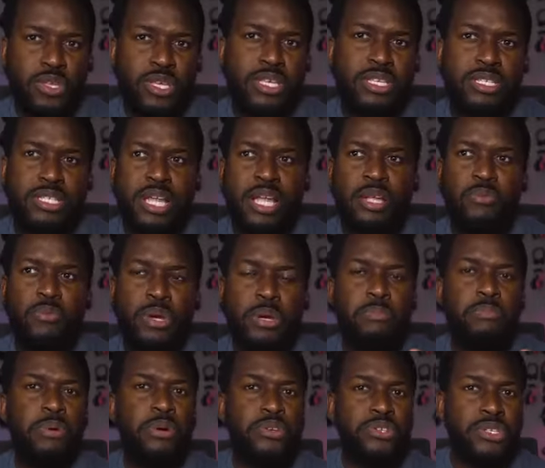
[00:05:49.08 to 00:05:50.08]
the extent where
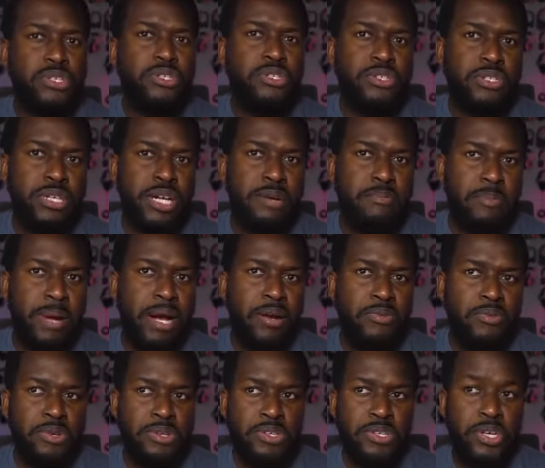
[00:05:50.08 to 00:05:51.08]
it pushes certain
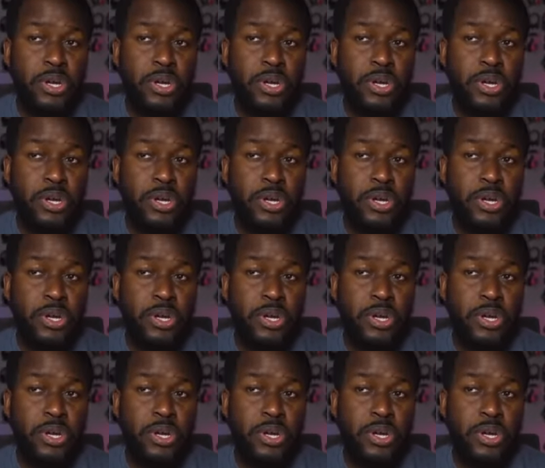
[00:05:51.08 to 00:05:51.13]
boundaries.